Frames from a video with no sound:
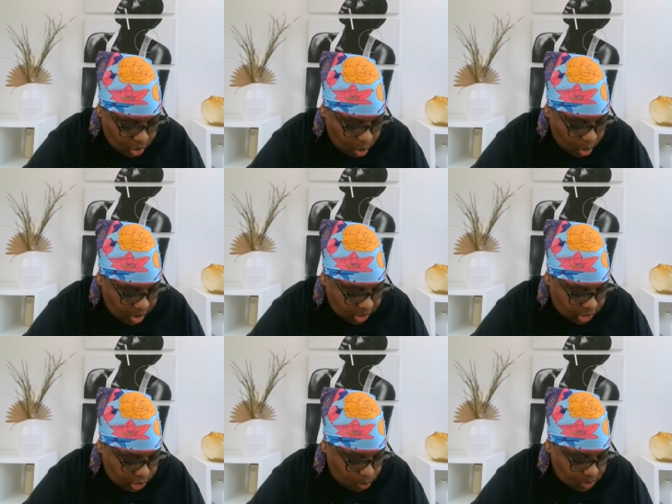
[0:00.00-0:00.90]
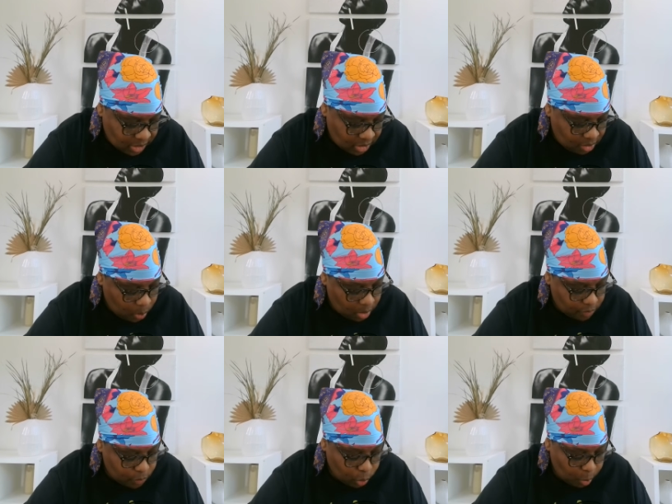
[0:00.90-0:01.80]
or accuse anyone
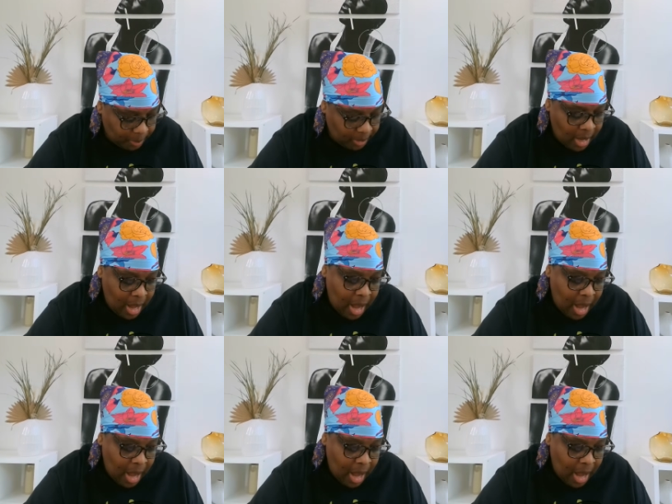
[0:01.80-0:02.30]
of grooming.